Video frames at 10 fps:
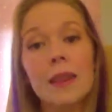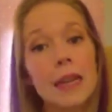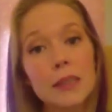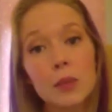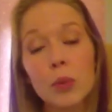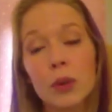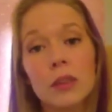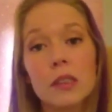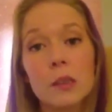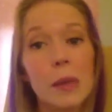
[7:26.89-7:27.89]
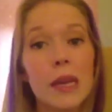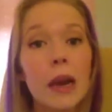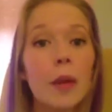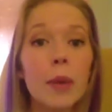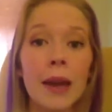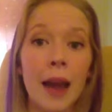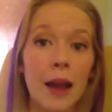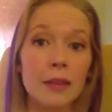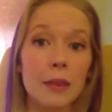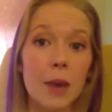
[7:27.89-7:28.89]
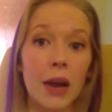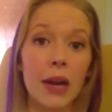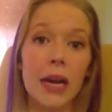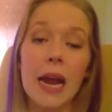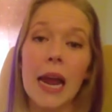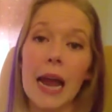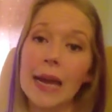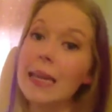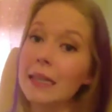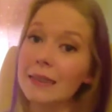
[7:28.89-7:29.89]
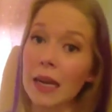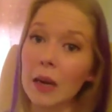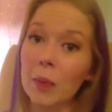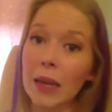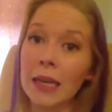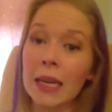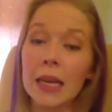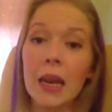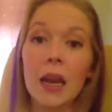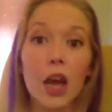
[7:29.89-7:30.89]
that it's important to speak up and ask about it and get a second opinion,